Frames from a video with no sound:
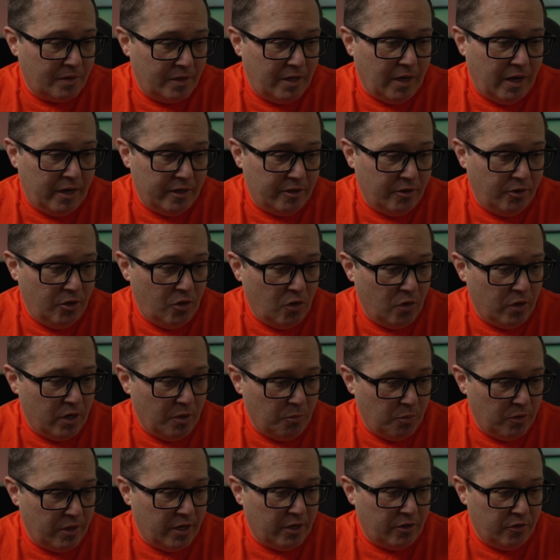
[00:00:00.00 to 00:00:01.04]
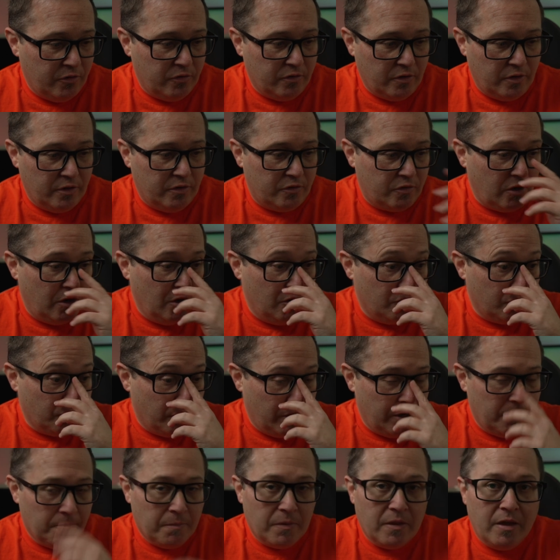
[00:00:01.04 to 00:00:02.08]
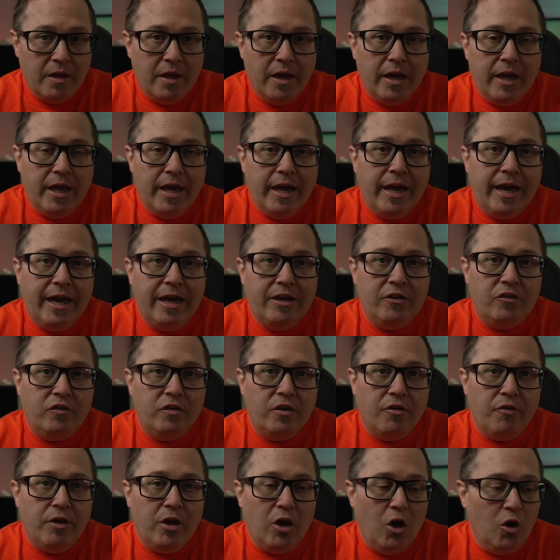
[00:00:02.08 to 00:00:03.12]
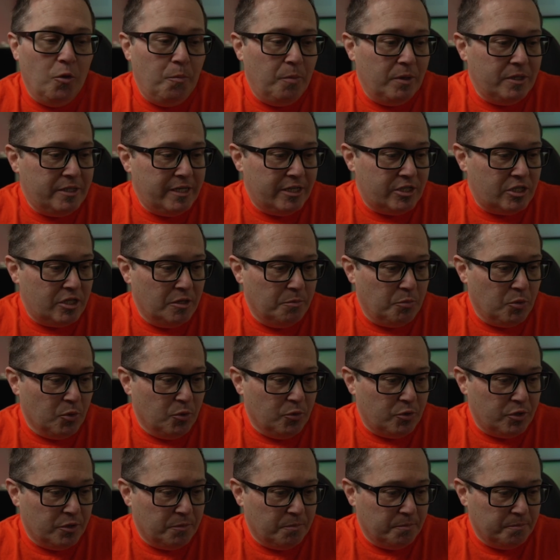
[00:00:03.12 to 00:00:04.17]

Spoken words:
Yeah, I know you can't help with that because it's closed already. Hey, Siri, open Tesla boot.